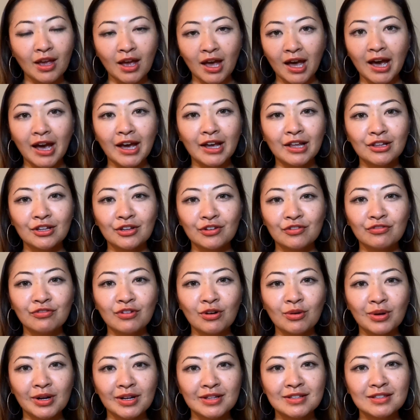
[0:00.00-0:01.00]
I look
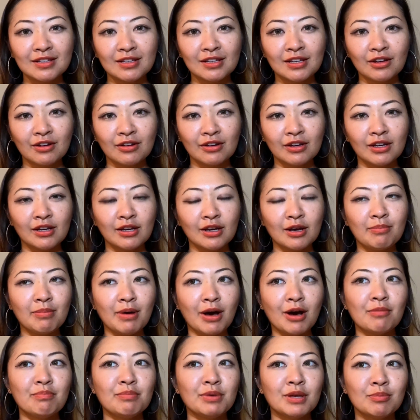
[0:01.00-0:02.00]
forward to hearing
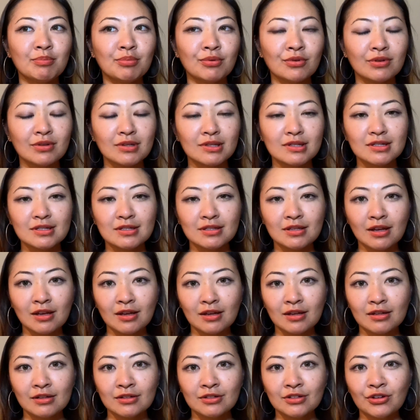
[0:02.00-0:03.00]
about people's
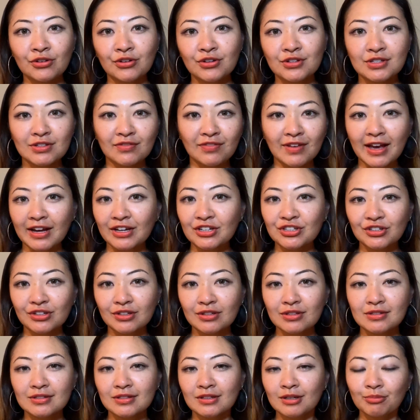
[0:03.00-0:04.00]
notice of
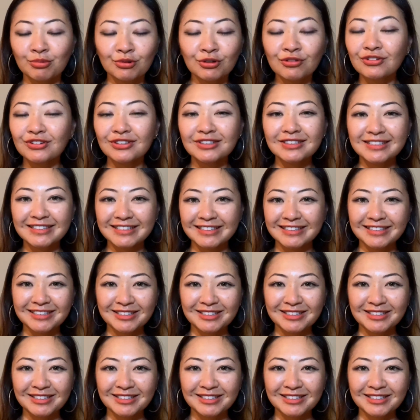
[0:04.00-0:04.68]
actions and approvals.